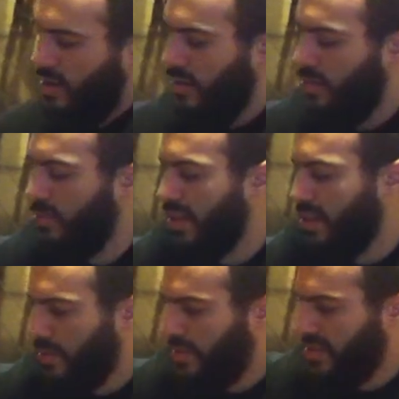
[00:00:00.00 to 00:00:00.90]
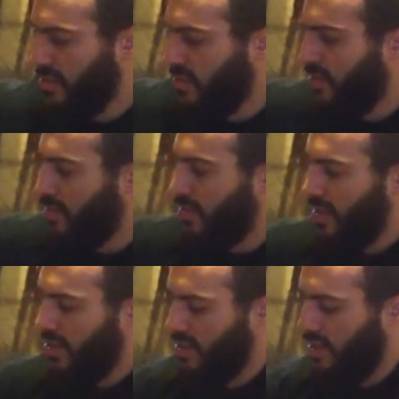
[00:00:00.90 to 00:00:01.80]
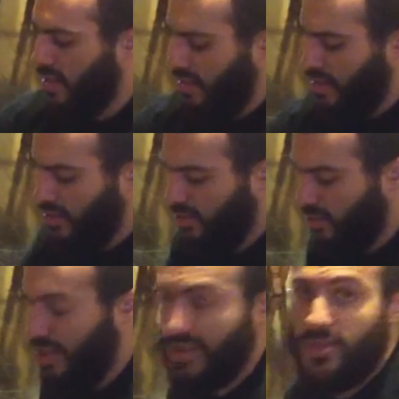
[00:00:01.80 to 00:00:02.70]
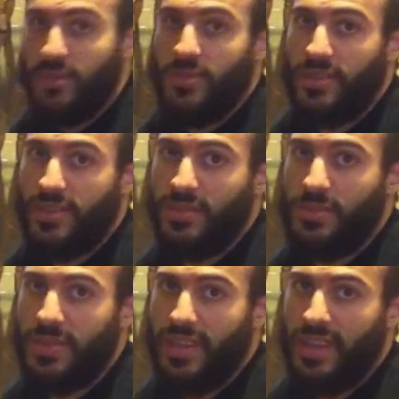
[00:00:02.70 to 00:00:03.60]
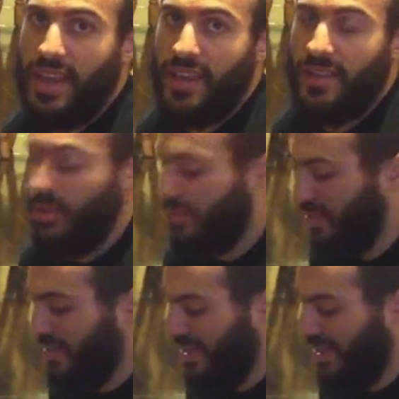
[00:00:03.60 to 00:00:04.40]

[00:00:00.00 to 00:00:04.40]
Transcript: to build up the muscles of your legs again. So that's all for this week, and hopefully by